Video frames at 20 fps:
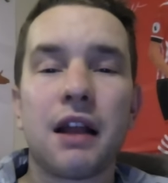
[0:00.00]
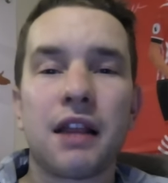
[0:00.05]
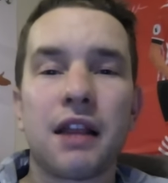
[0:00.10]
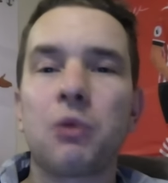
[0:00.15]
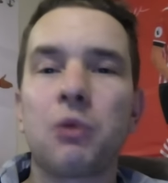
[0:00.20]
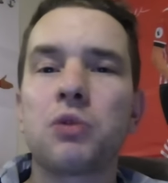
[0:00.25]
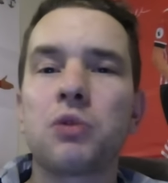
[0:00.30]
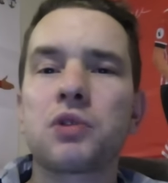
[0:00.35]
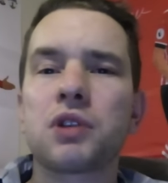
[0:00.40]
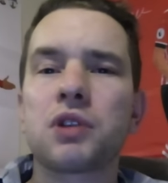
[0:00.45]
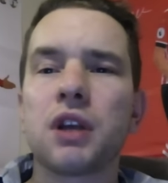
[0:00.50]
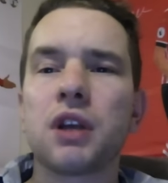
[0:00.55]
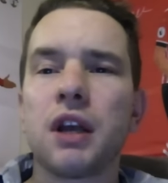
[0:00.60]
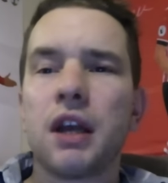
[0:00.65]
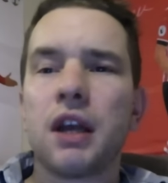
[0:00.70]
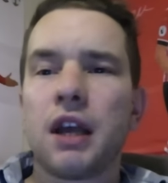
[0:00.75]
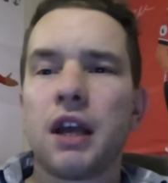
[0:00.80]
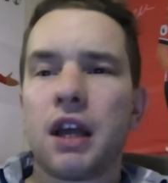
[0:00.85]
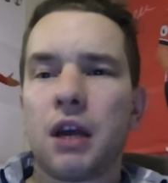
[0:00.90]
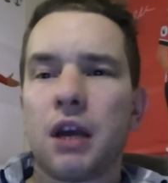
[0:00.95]
That was
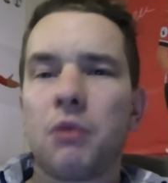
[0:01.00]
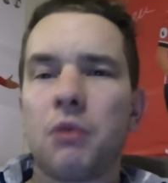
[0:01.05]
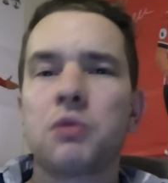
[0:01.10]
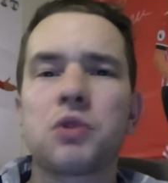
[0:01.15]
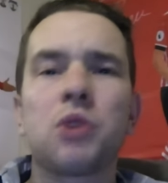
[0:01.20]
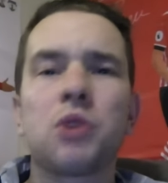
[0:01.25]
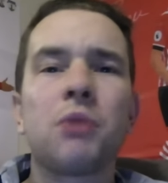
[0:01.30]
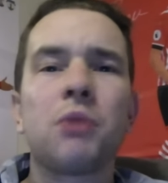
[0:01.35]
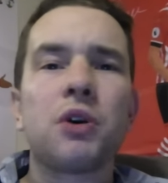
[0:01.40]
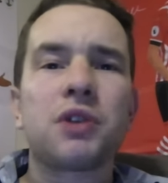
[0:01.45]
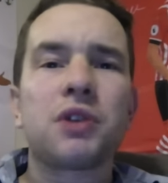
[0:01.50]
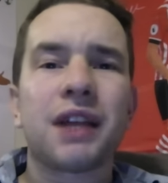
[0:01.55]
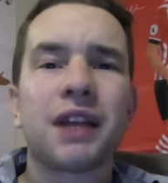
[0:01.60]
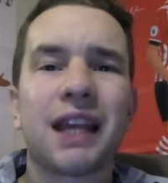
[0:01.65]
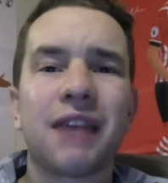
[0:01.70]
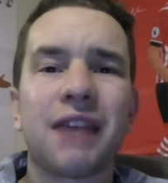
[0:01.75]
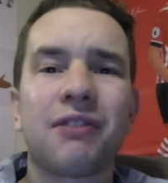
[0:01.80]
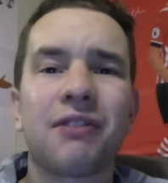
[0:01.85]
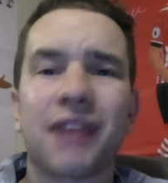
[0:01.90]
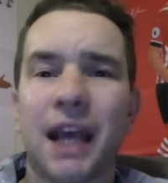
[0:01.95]
almost a
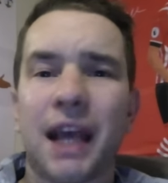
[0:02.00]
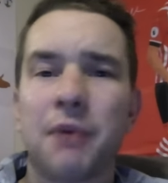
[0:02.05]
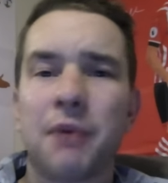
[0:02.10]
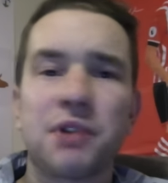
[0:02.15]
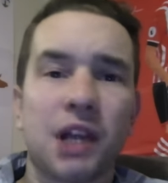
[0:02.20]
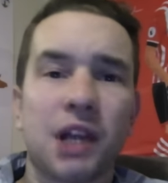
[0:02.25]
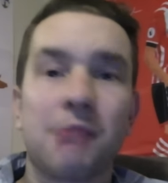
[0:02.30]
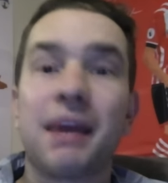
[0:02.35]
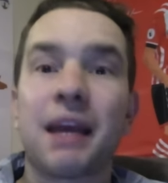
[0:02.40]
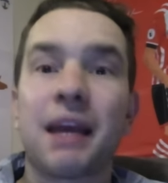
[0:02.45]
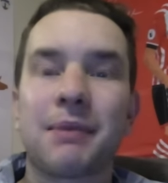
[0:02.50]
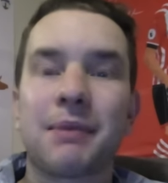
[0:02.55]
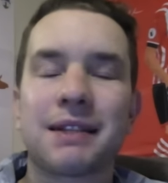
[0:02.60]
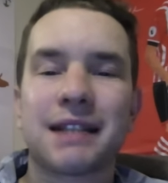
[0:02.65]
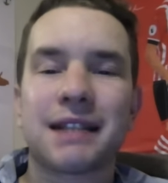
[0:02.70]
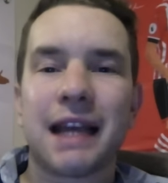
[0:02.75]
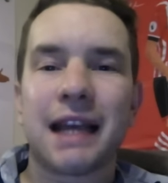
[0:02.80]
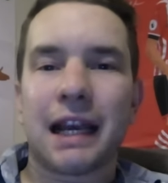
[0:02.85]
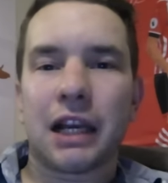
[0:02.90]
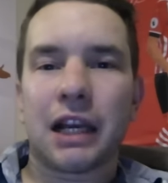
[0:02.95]
given that he was going to make a
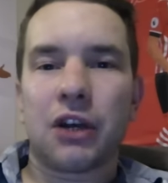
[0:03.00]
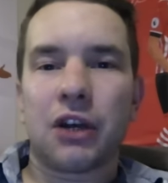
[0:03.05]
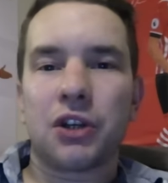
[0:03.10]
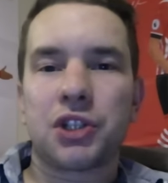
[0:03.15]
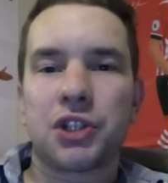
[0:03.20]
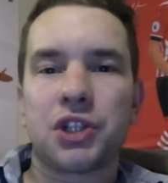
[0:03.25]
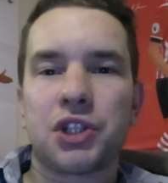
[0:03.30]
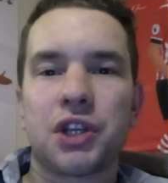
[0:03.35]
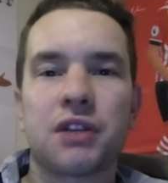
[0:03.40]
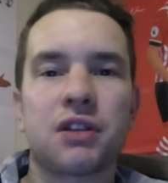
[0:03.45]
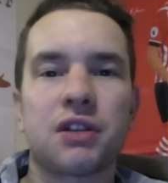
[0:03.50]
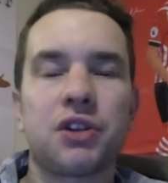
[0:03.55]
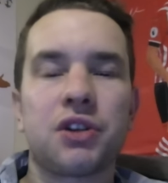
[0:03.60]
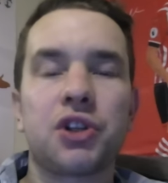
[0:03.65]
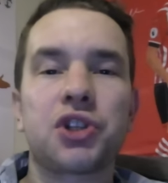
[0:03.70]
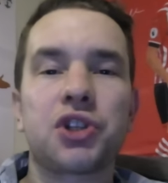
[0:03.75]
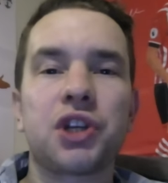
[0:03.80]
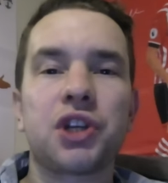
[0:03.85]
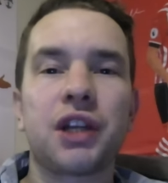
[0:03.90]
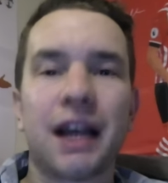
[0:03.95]
mistake last year, so
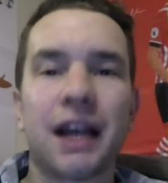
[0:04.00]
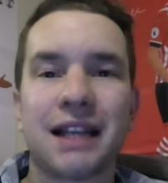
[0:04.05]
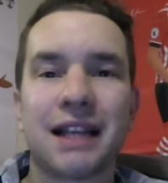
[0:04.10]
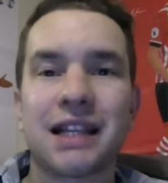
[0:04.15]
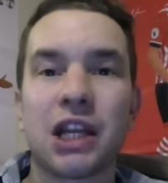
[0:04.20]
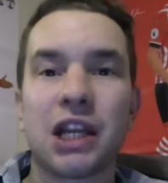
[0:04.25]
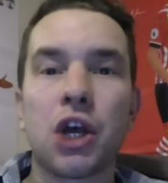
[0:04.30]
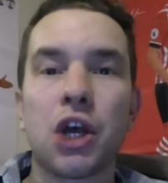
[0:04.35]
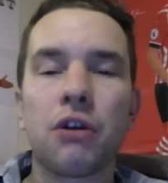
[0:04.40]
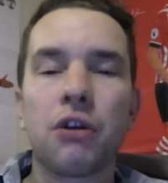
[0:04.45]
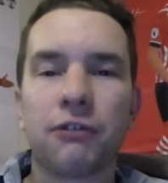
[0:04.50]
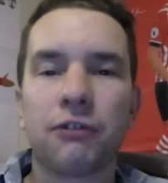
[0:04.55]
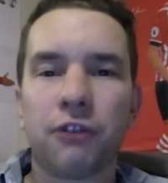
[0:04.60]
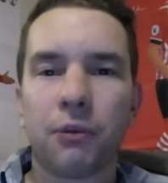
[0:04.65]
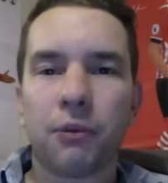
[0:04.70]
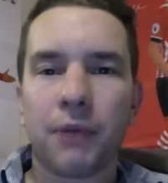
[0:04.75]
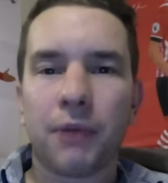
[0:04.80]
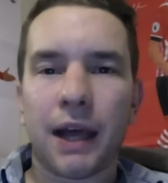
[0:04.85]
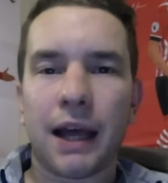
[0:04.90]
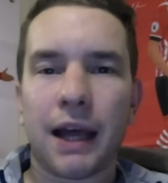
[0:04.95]
Yoshida has learned
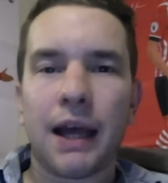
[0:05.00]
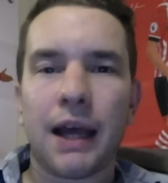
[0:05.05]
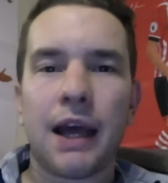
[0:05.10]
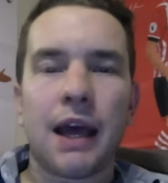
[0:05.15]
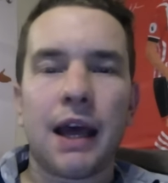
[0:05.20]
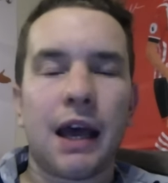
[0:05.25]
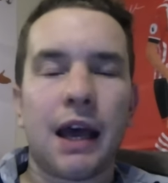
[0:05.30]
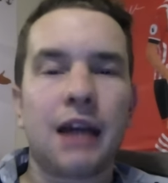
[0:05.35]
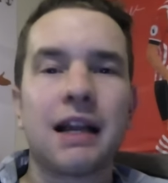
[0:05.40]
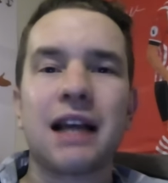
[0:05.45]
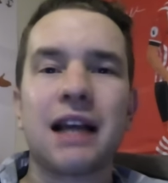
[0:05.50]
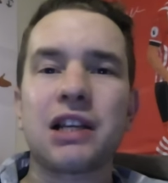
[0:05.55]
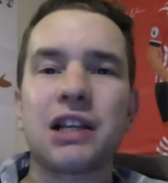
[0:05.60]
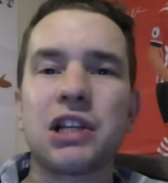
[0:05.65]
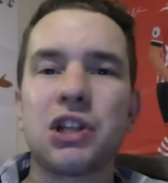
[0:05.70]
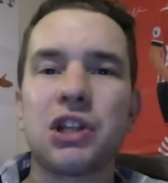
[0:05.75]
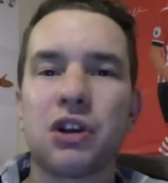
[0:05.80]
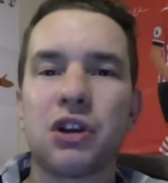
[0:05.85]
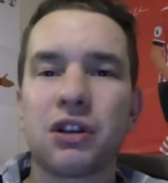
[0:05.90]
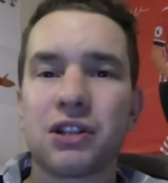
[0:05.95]
from that and
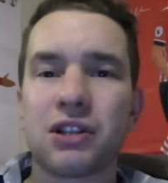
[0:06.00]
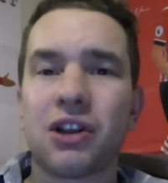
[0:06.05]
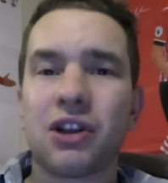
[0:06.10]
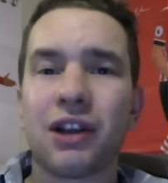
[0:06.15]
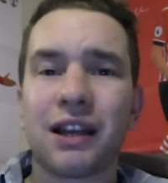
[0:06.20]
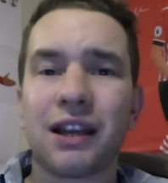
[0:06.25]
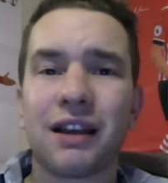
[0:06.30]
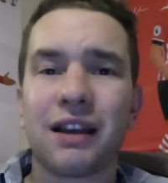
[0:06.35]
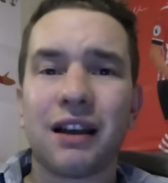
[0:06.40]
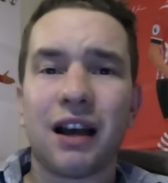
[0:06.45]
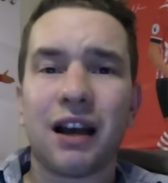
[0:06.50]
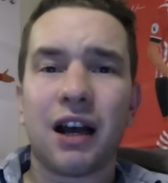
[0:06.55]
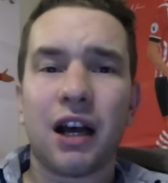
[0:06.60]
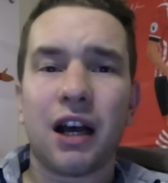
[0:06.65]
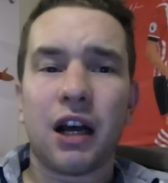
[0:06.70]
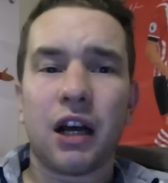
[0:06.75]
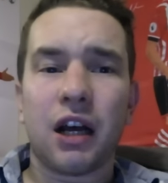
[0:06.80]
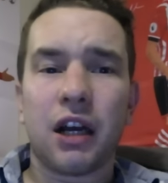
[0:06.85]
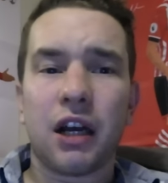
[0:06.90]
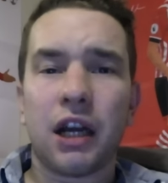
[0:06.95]
actually looks like
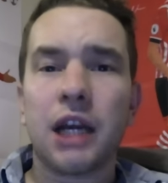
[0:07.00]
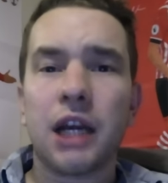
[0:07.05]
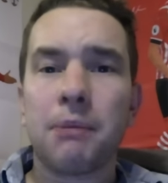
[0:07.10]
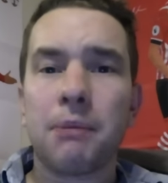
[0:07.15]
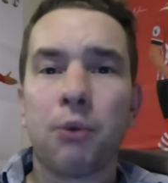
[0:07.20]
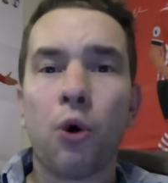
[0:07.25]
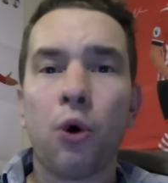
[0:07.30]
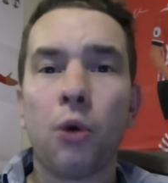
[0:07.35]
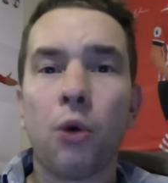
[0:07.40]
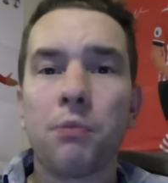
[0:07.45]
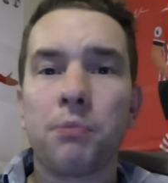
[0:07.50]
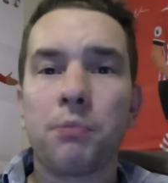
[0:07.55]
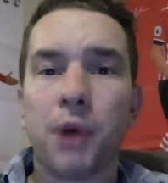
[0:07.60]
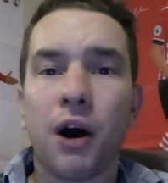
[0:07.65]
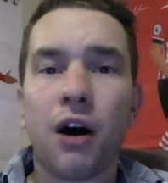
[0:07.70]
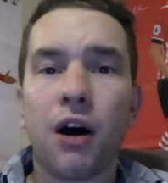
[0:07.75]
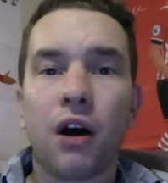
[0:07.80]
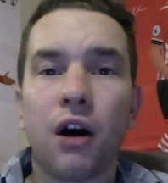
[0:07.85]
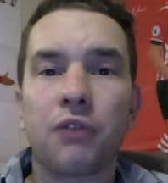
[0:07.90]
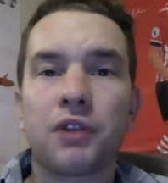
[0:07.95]
an important
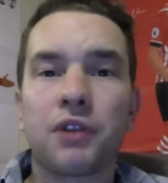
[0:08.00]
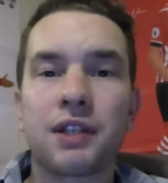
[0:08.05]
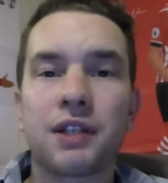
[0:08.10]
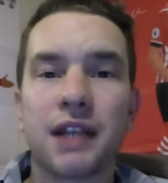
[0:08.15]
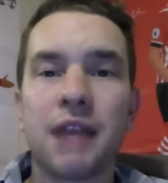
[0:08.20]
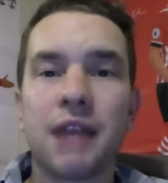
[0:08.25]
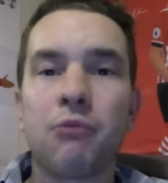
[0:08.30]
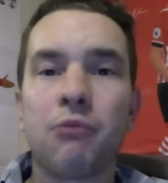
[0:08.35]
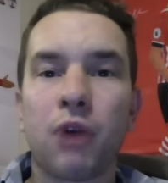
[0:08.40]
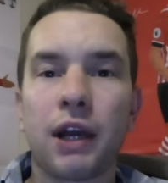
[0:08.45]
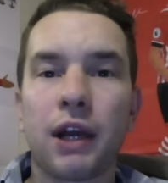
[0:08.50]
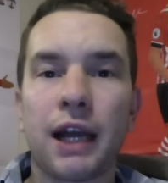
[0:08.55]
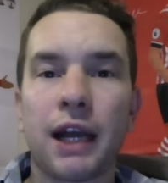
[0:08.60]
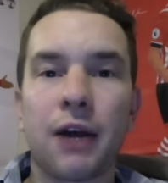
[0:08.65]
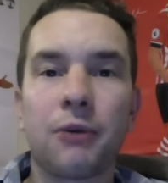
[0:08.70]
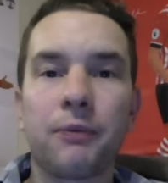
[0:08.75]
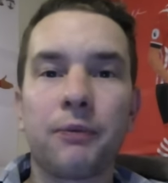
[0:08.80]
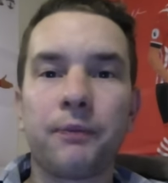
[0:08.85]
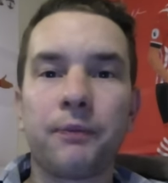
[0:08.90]
part of the team right now.